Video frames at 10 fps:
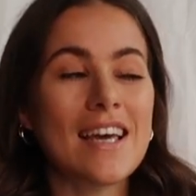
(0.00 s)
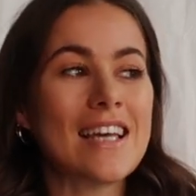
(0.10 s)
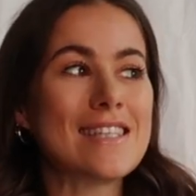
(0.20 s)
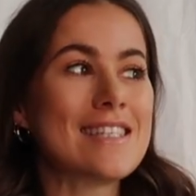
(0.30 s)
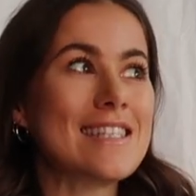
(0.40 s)

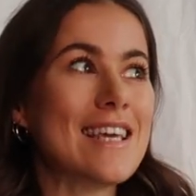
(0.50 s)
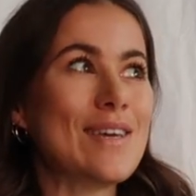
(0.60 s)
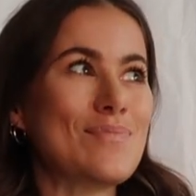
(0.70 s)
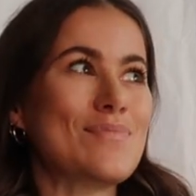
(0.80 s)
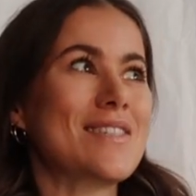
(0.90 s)
It
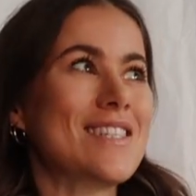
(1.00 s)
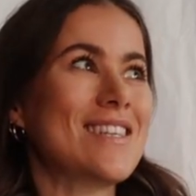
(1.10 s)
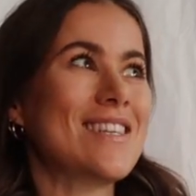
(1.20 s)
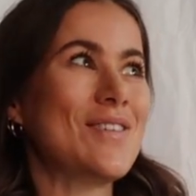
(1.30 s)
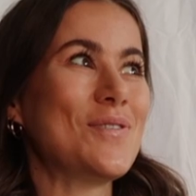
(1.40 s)
seems
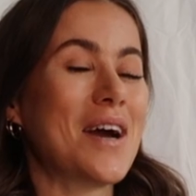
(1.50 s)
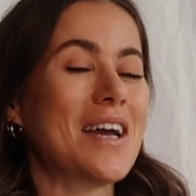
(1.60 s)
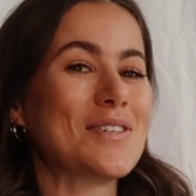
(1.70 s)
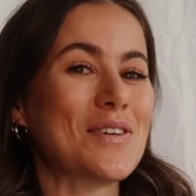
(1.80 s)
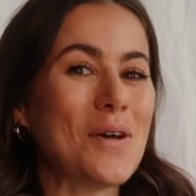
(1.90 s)
you
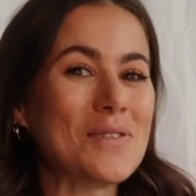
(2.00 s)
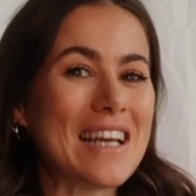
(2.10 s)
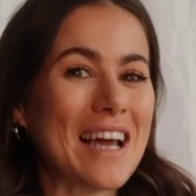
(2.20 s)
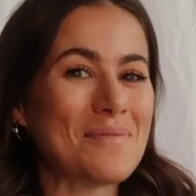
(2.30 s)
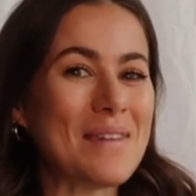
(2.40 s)
guys are nosy
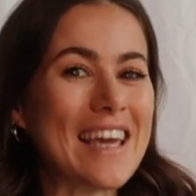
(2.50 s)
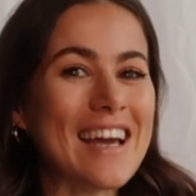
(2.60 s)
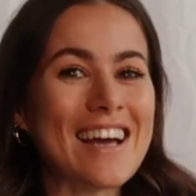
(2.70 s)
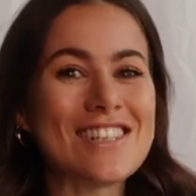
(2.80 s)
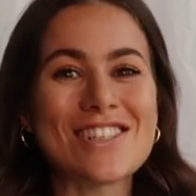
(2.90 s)
like
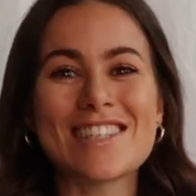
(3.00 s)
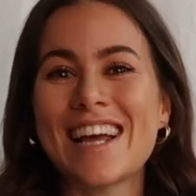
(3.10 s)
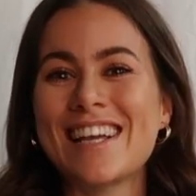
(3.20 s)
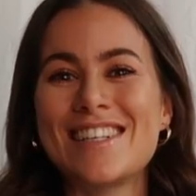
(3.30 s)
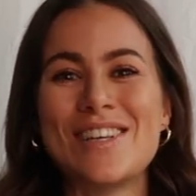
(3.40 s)
me and just
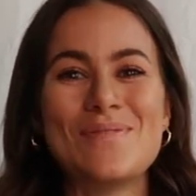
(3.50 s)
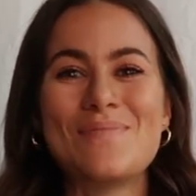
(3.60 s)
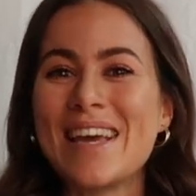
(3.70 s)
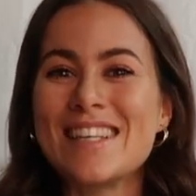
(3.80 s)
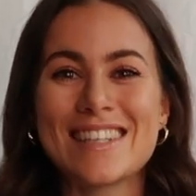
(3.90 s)
like to
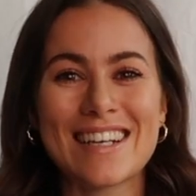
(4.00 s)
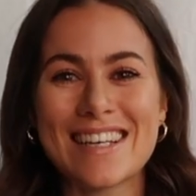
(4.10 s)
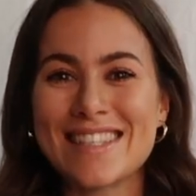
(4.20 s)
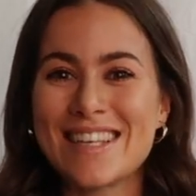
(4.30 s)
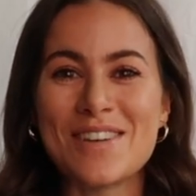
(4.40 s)

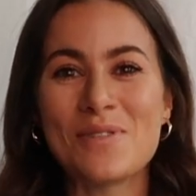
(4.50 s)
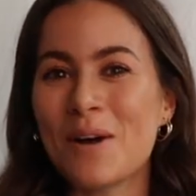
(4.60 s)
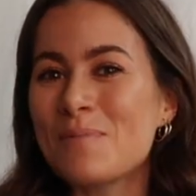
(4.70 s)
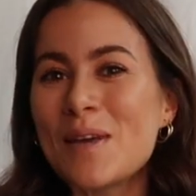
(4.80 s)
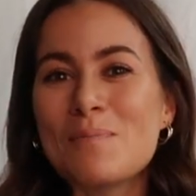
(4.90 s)
basically see
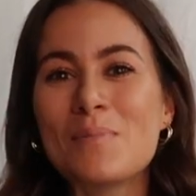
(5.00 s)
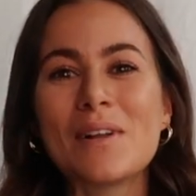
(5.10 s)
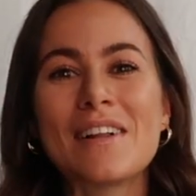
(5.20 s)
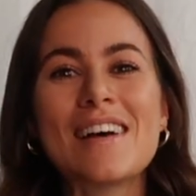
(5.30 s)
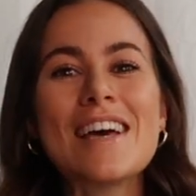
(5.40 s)
what
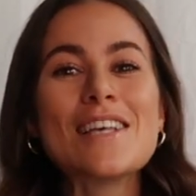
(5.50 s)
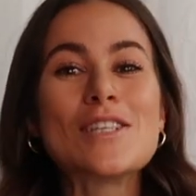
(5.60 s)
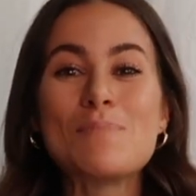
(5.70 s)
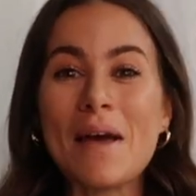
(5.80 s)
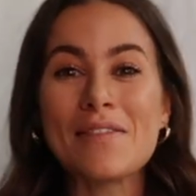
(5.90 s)
people
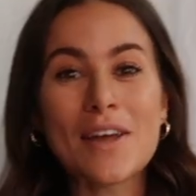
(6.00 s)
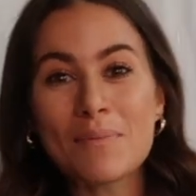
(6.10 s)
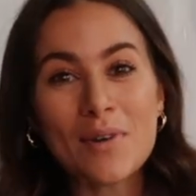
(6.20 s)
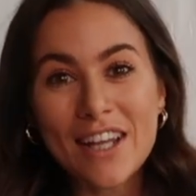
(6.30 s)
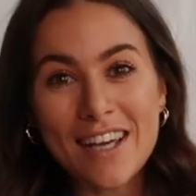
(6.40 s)
spend their
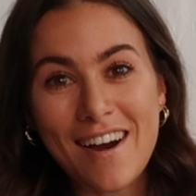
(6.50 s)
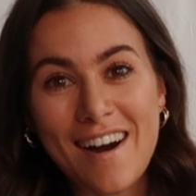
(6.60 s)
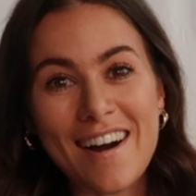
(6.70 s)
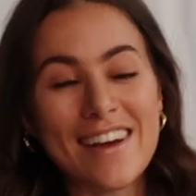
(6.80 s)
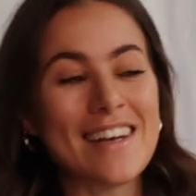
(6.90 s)
money
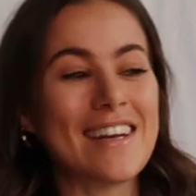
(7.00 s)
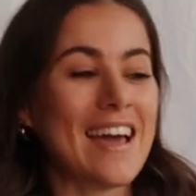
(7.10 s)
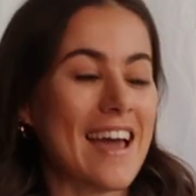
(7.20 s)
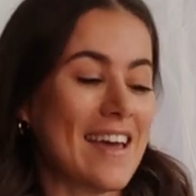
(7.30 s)
on.